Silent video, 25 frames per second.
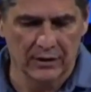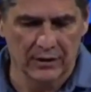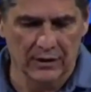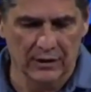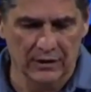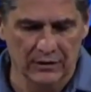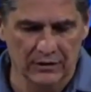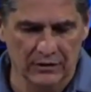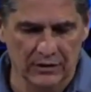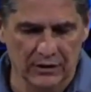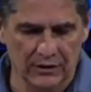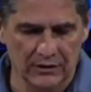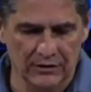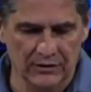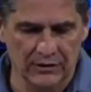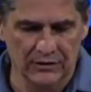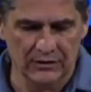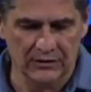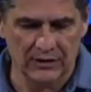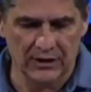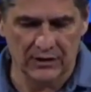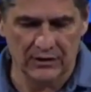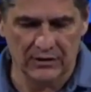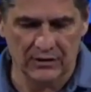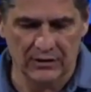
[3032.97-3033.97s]
And Jesus
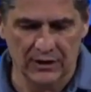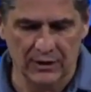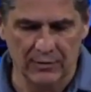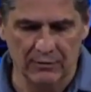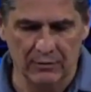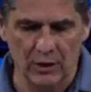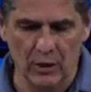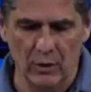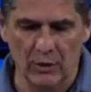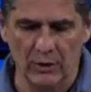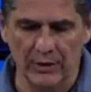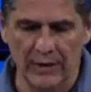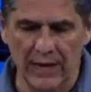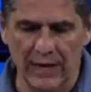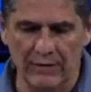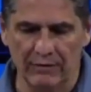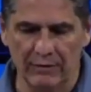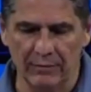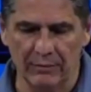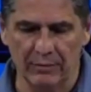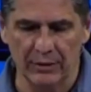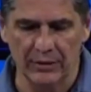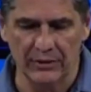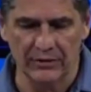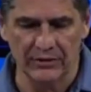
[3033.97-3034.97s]
said to them, "No one having
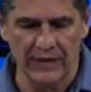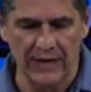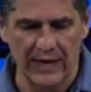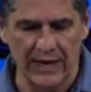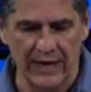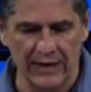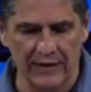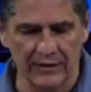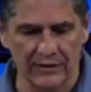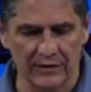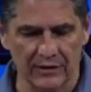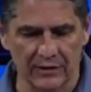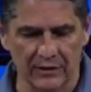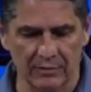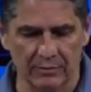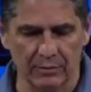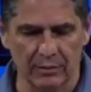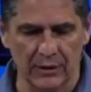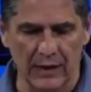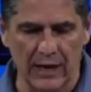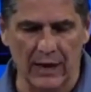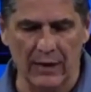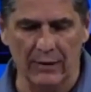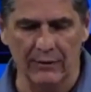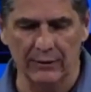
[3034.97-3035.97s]
put his hand to the
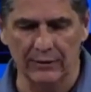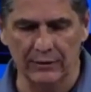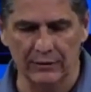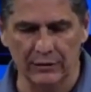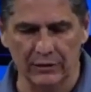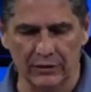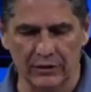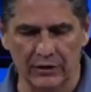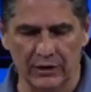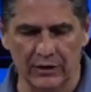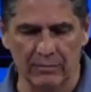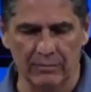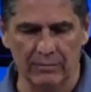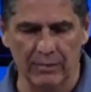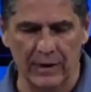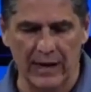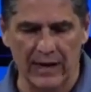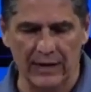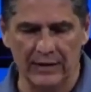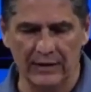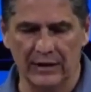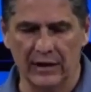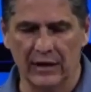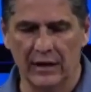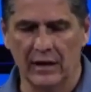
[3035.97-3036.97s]
plow and looking
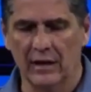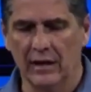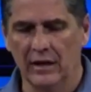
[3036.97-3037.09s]
back